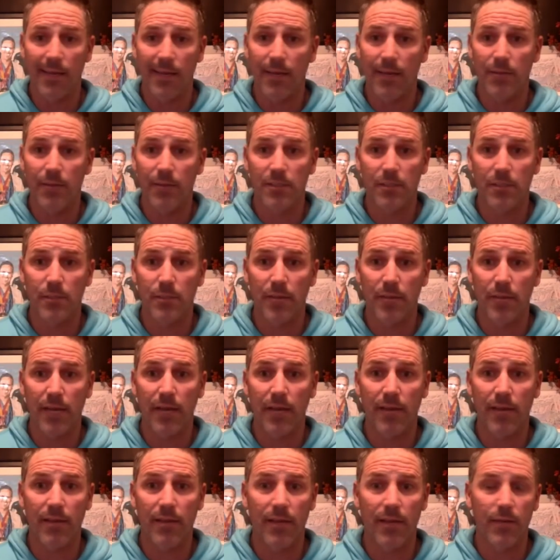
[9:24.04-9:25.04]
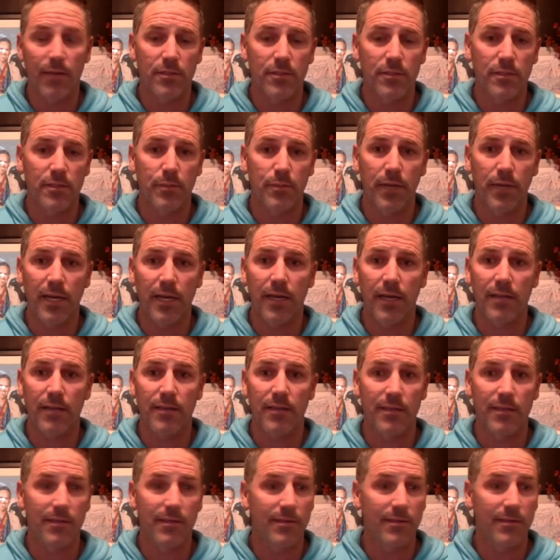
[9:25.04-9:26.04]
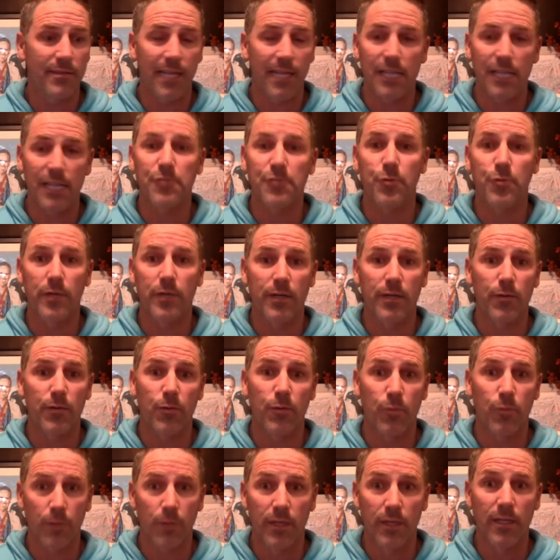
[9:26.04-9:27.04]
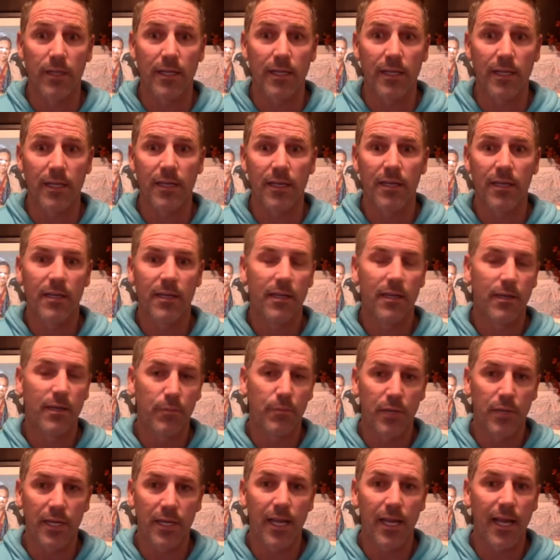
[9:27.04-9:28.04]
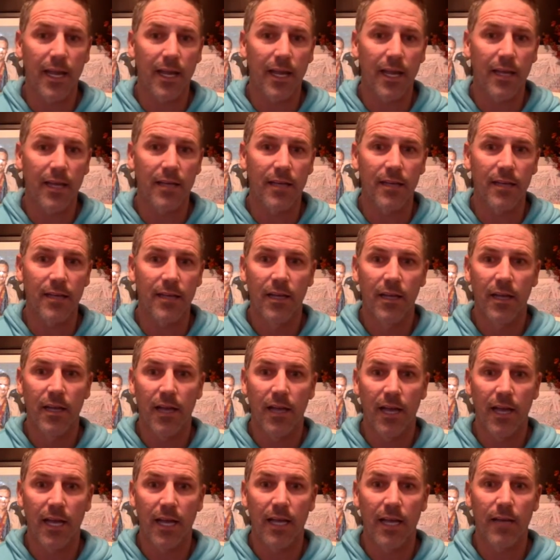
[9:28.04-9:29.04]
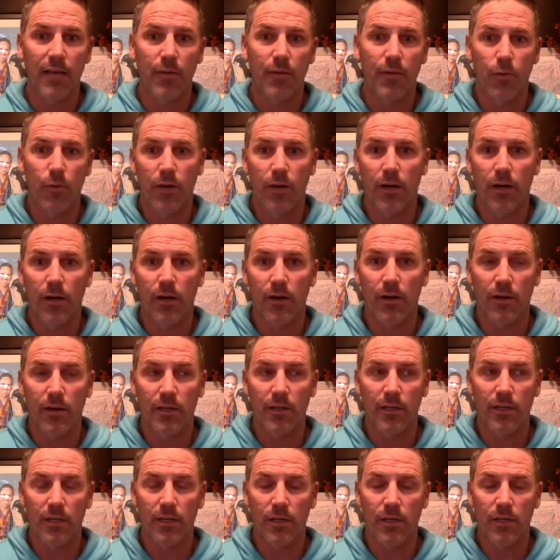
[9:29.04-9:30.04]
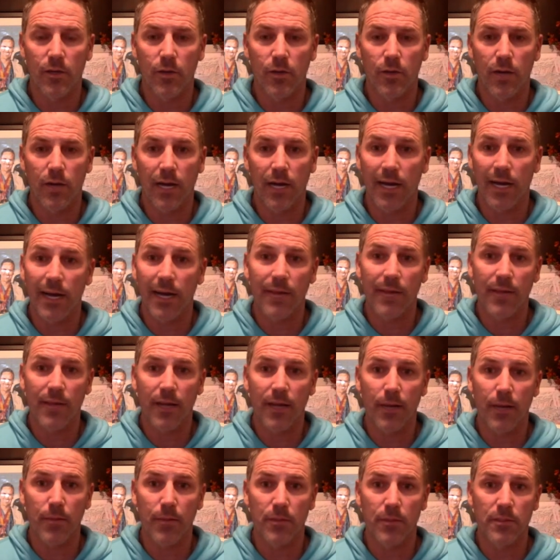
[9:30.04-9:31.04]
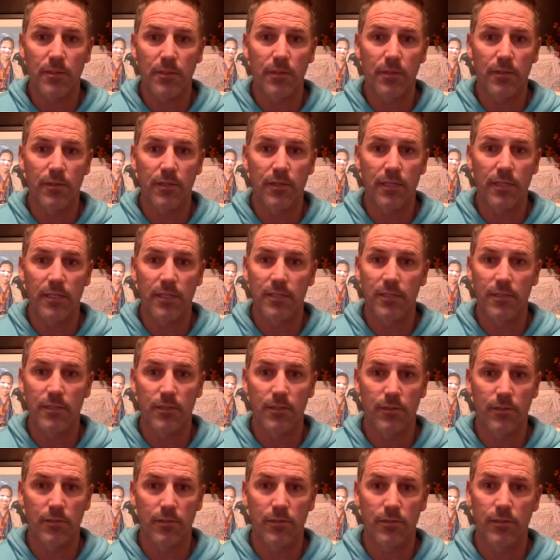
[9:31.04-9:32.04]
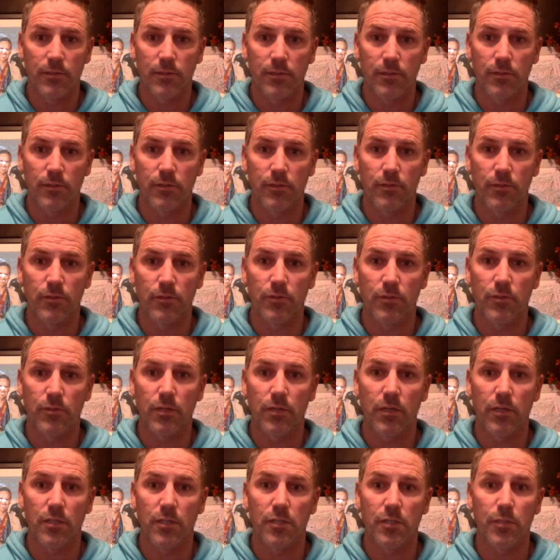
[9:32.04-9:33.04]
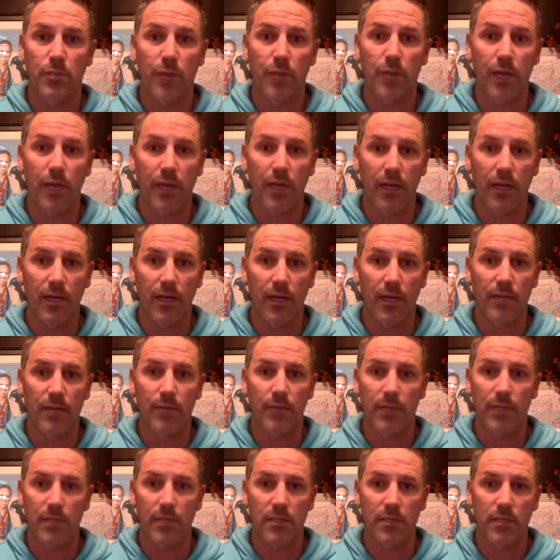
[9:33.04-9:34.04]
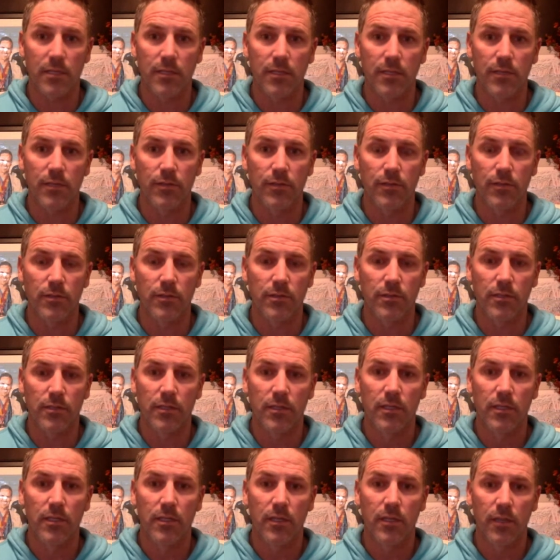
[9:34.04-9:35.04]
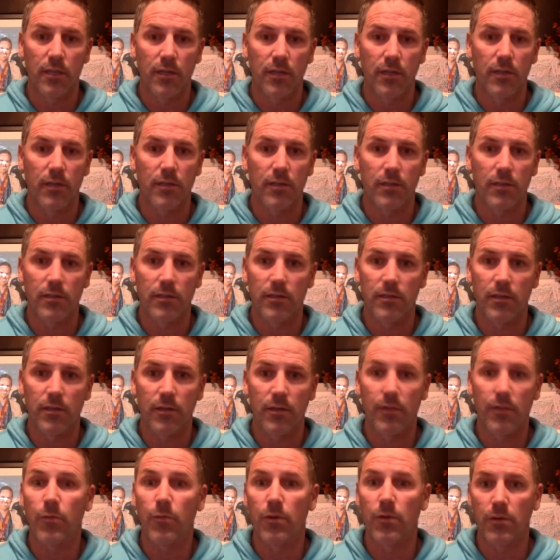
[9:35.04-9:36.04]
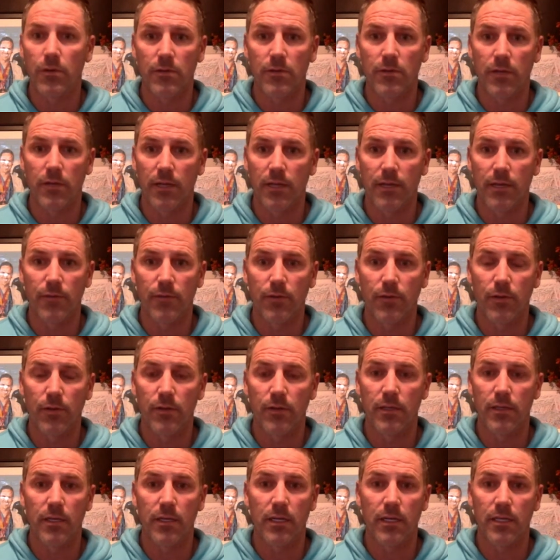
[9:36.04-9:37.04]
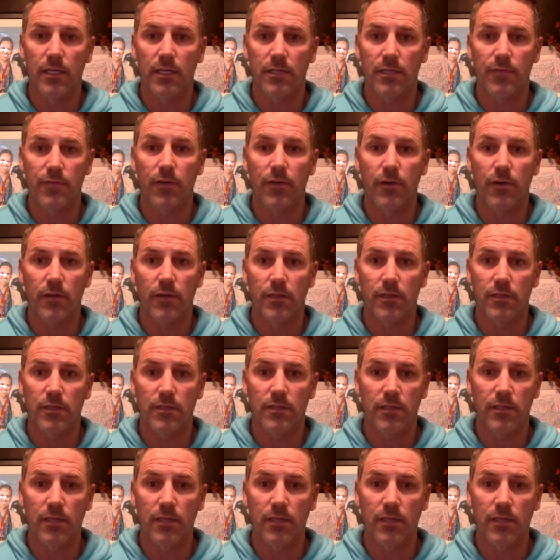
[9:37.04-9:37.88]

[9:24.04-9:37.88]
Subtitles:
was the path. That was the path. And that's when it really began, and where, I had the opportunity to spotlight my skills on the world level, as far as,